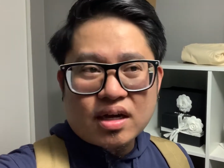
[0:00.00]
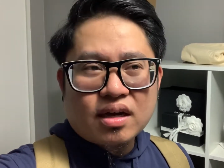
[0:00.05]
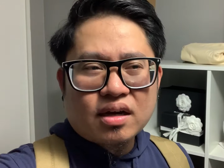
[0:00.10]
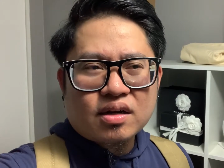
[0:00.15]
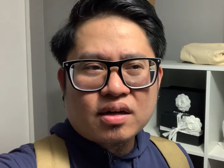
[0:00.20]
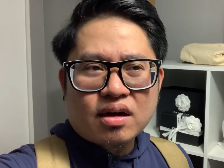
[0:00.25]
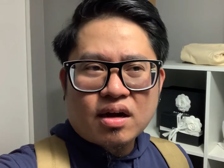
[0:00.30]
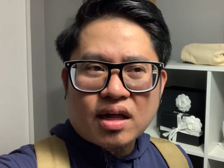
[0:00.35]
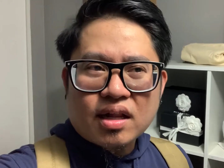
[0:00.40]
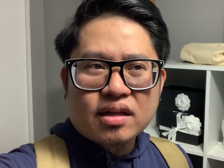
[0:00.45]

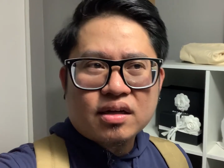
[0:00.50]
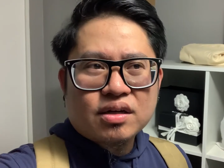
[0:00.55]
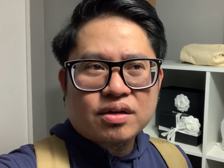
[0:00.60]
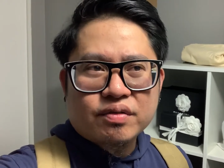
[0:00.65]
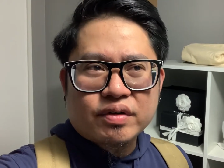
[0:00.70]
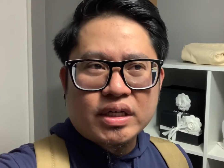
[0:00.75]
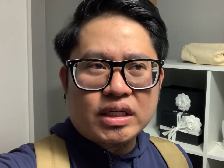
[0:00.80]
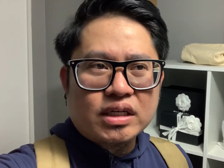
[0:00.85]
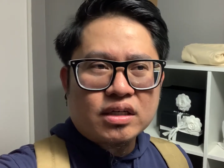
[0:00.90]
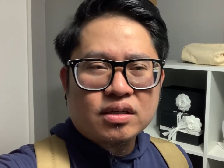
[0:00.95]

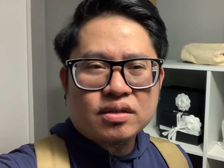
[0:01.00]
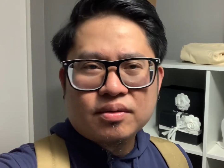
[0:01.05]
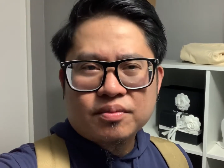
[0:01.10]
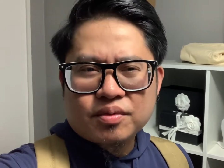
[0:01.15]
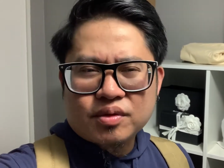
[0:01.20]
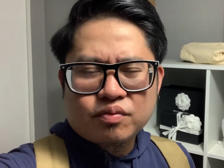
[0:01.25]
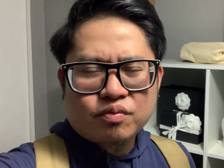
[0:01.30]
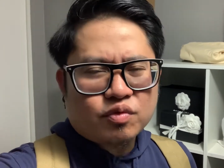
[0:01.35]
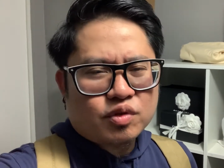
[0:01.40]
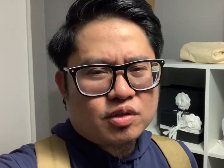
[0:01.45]
Calgary
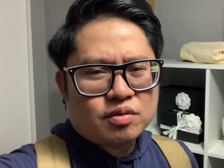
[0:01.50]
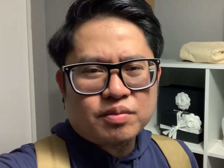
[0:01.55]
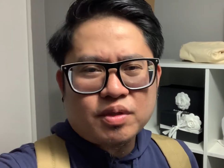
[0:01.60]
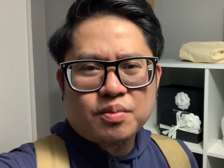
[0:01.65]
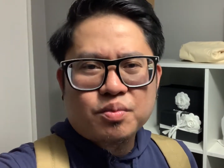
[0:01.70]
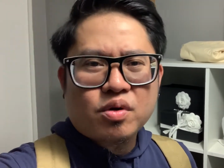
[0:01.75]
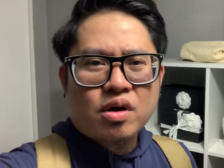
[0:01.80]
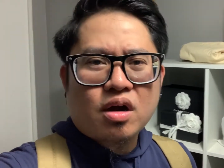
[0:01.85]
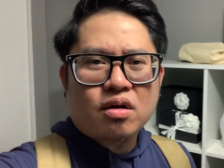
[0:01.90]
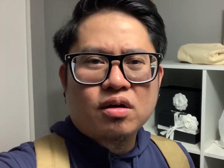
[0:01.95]
will be
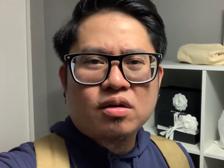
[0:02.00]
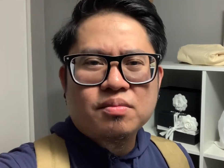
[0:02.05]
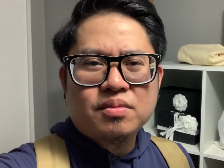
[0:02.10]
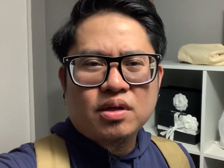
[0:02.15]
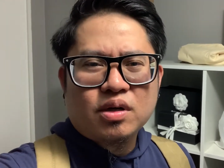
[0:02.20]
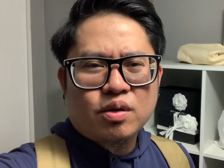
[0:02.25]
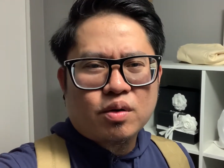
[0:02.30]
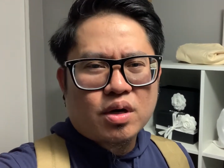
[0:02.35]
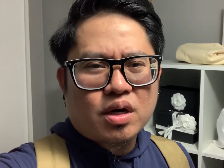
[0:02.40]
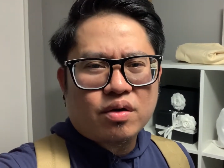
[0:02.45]
probably
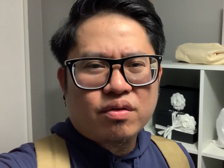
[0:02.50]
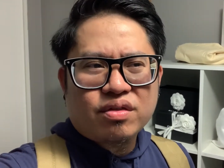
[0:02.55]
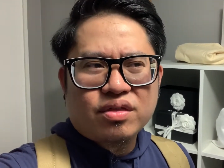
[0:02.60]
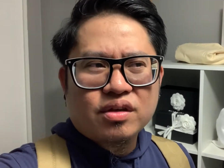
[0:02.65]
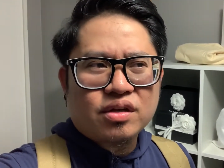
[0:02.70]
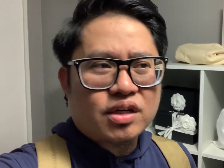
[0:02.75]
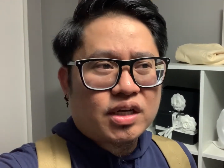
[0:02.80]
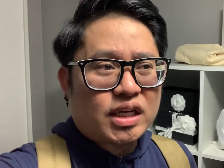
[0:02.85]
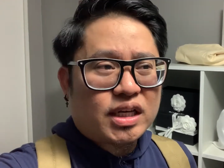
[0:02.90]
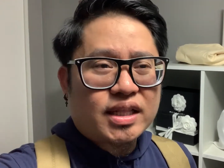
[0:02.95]
around
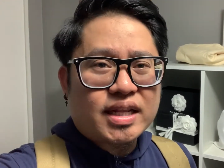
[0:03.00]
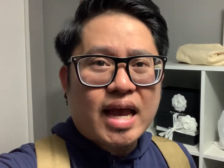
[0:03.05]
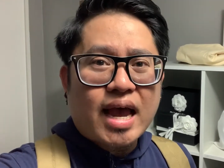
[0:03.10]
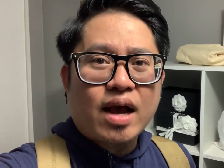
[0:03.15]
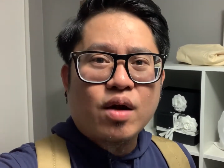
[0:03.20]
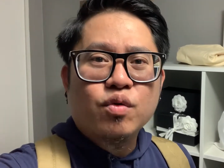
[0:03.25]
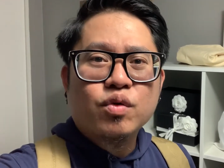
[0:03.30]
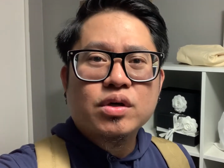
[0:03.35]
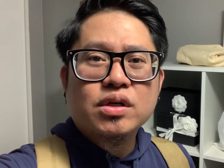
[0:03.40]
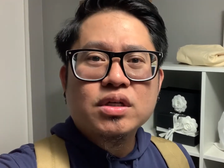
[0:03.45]
13
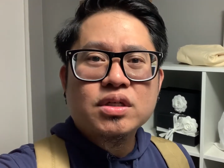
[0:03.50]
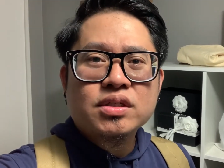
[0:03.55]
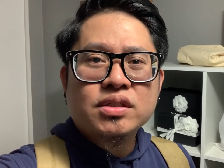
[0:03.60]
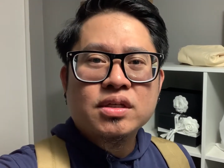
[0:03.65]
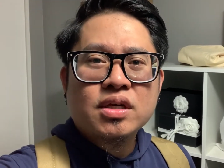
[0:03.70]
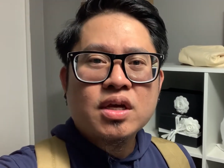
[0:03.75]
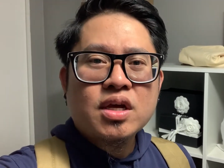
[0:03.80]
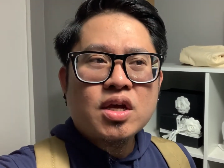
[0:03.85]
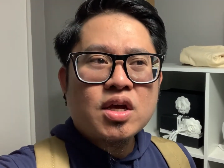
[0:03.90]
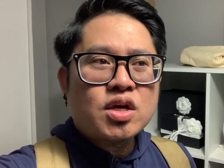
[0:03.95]
hours.